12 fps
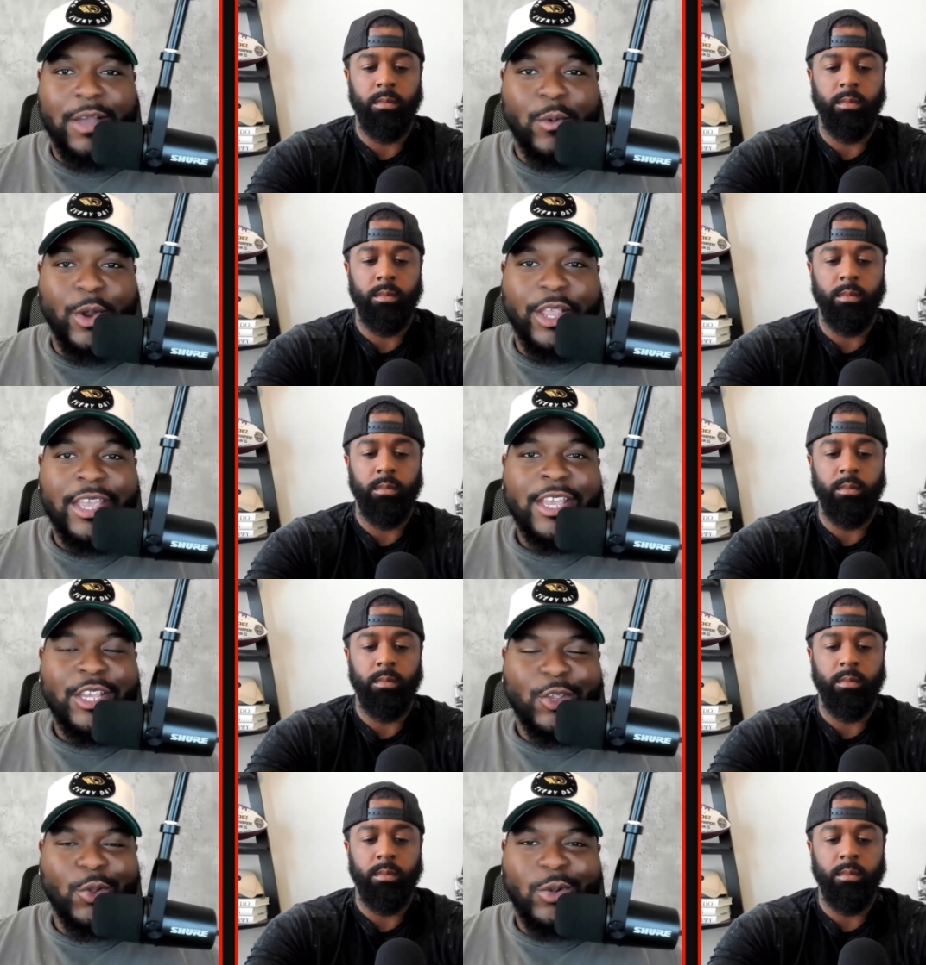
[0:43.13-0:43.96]
Speaker 1: Network,
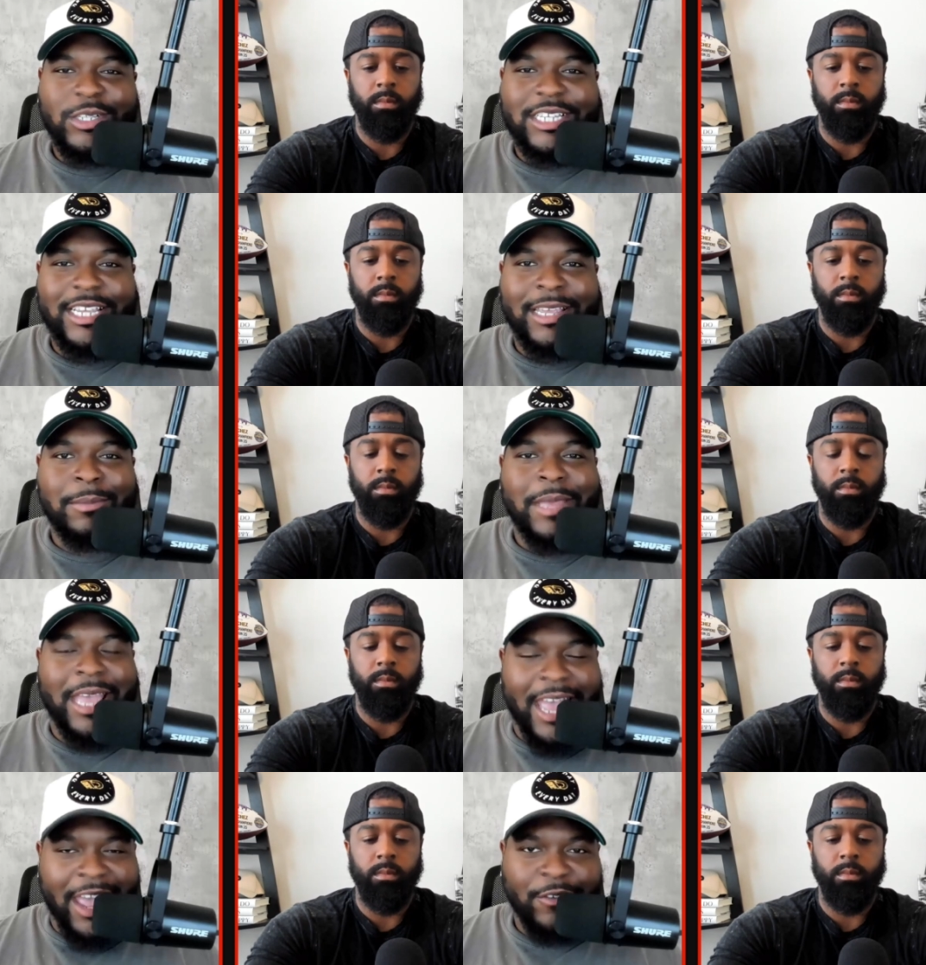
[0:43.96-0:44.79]
your team
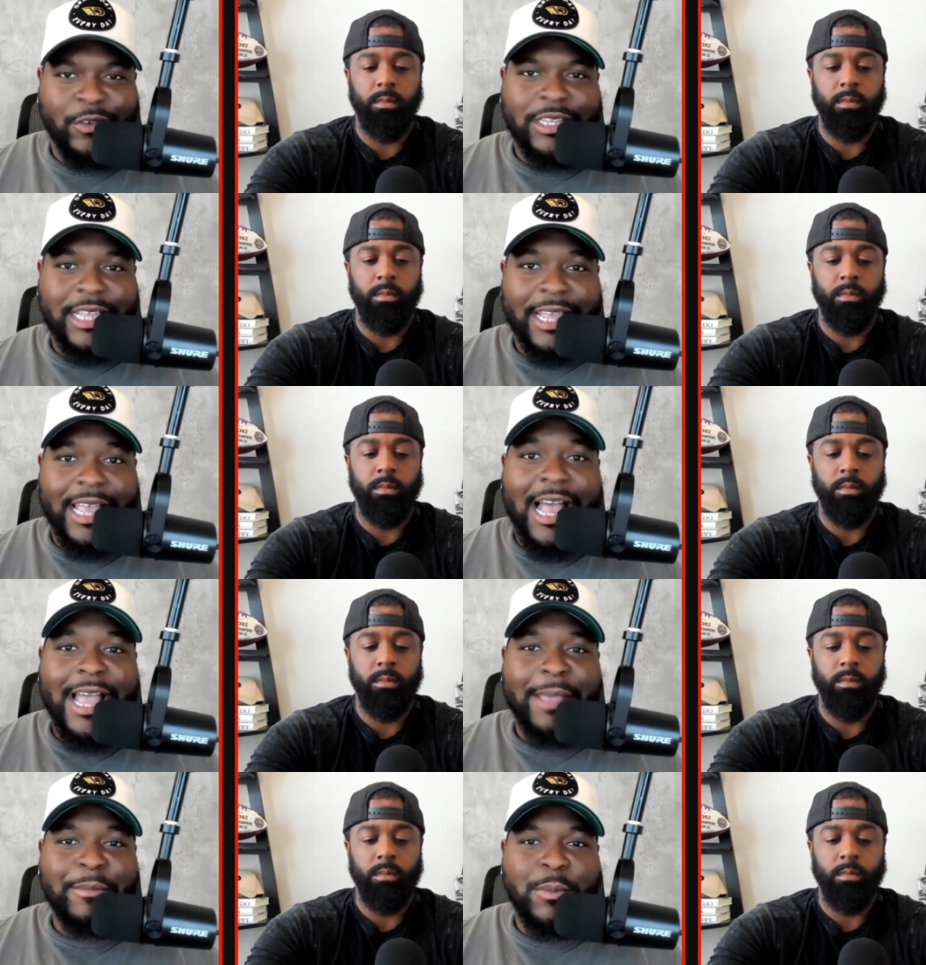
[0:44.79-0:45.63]
every day.
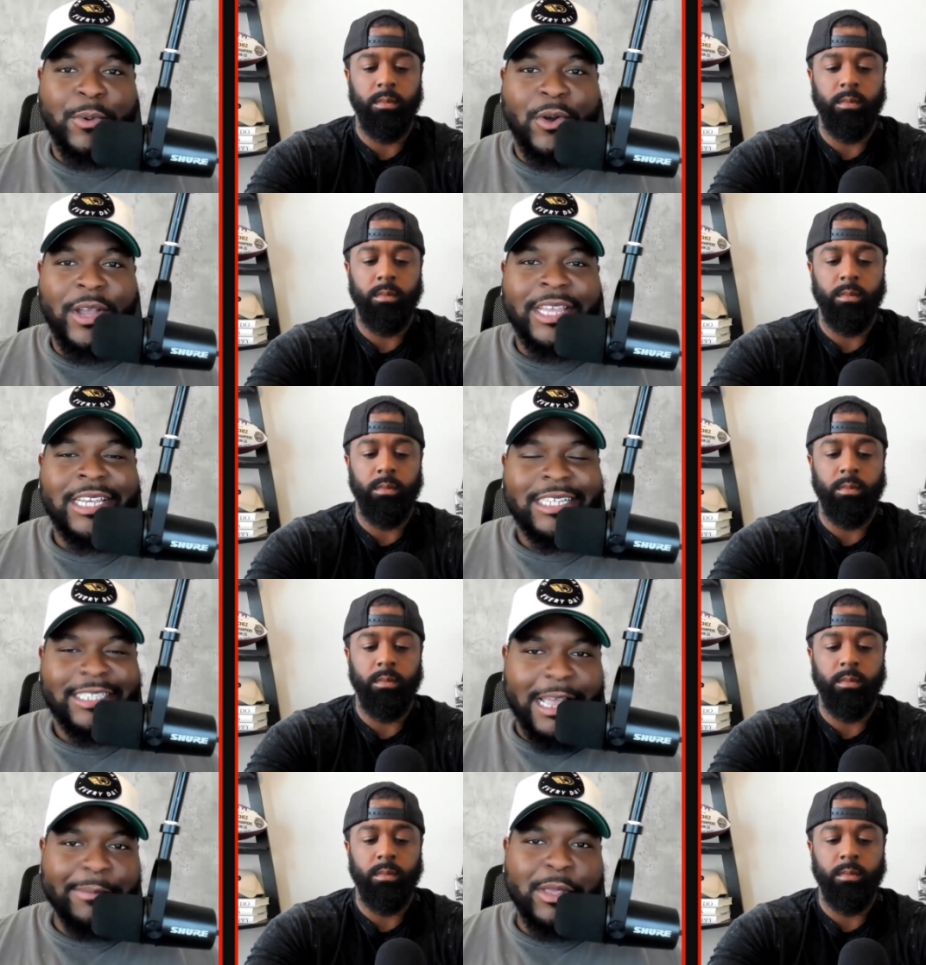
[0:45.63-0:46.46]
I am your boy,
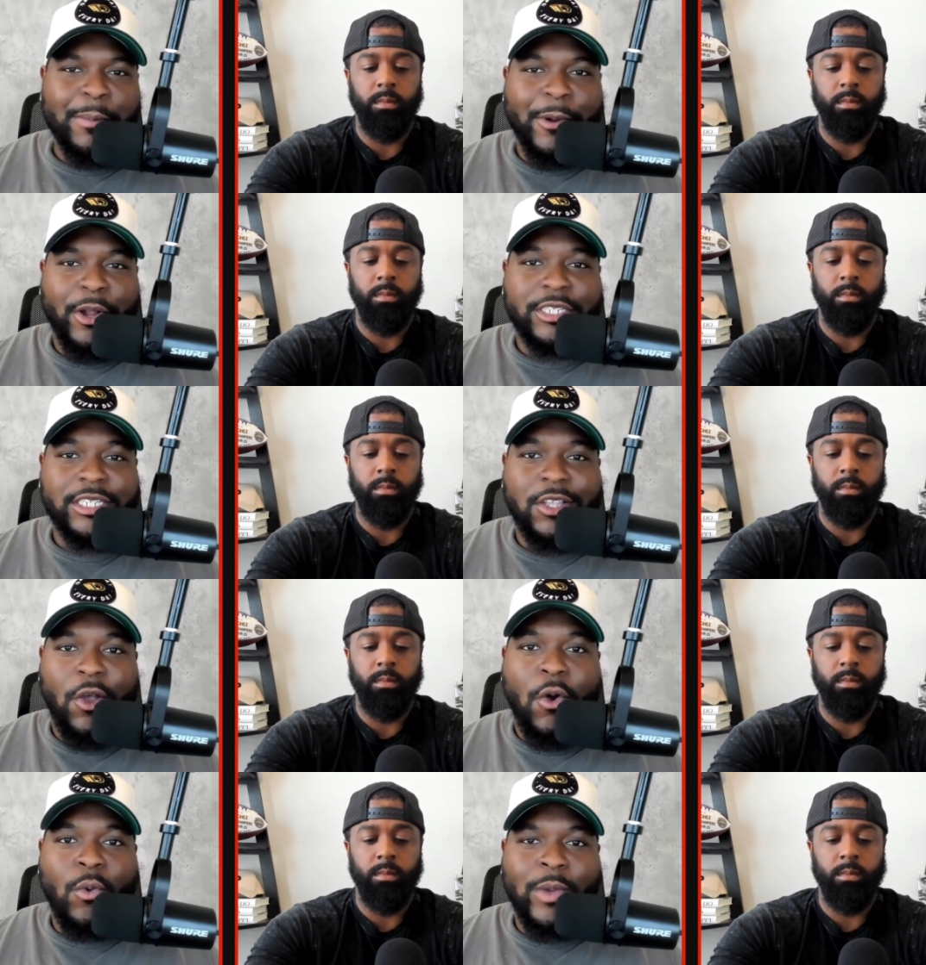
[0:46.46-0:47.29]
Damian
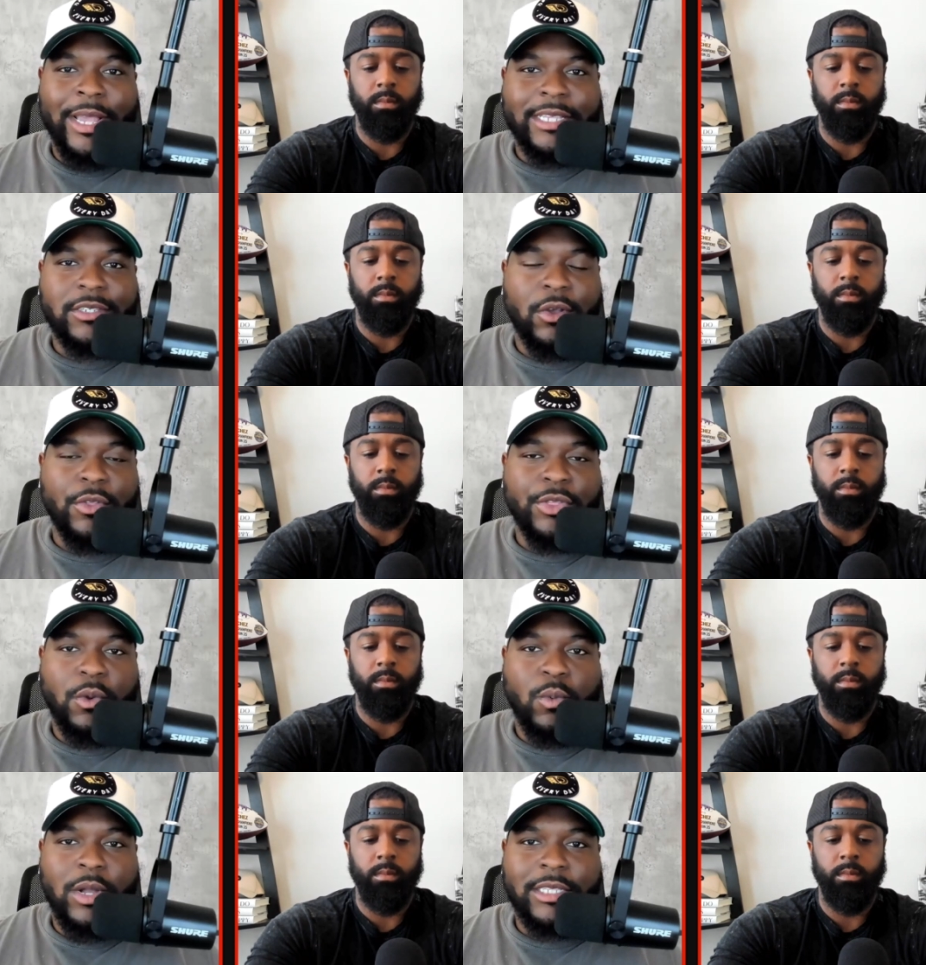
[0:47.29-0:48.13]
Parson, always on
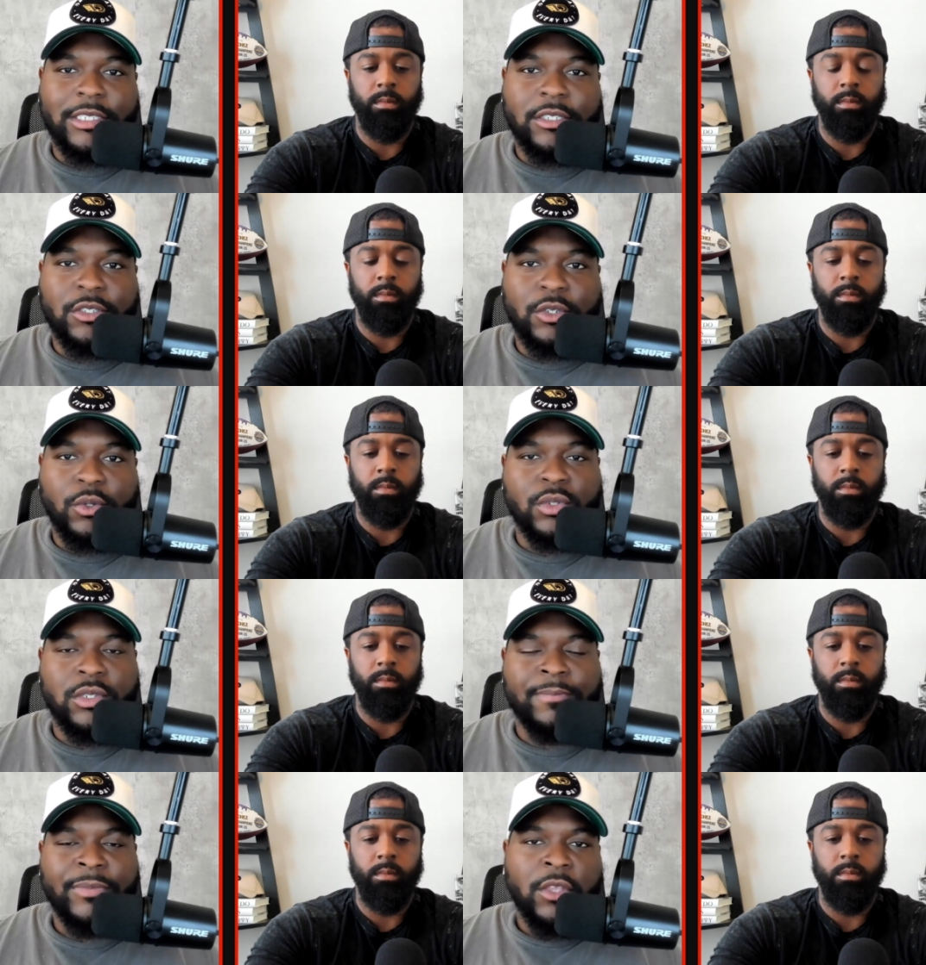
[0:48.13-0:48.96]
the ones and twos.